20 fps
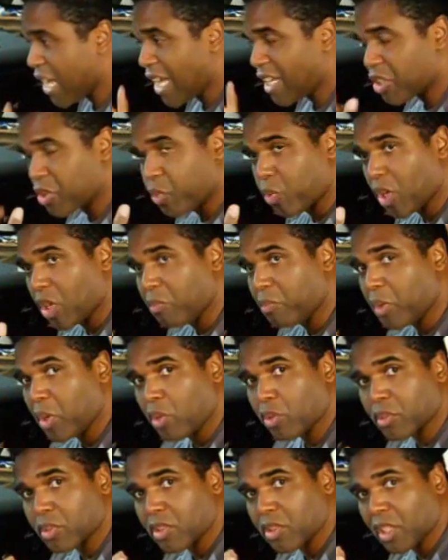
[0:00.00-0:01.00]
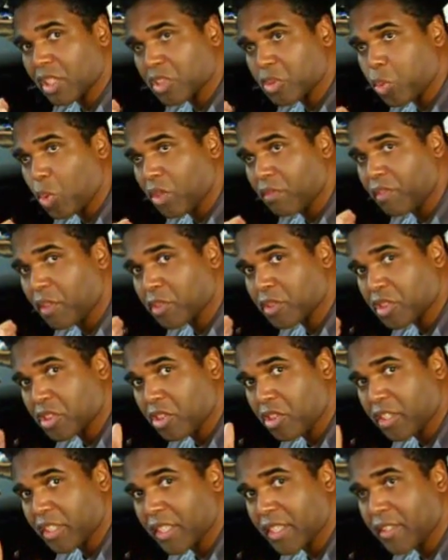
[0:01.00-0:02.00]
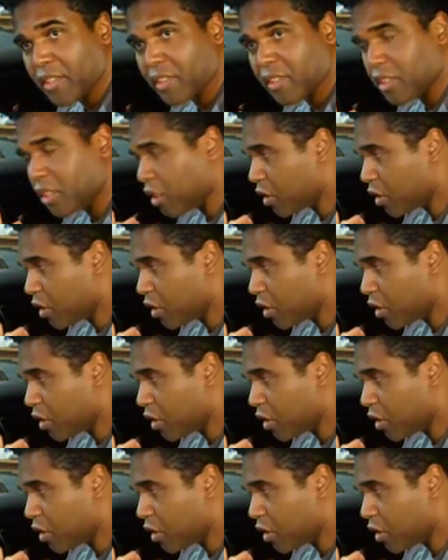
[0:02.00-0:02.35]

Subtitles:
not a 12 volt circuit,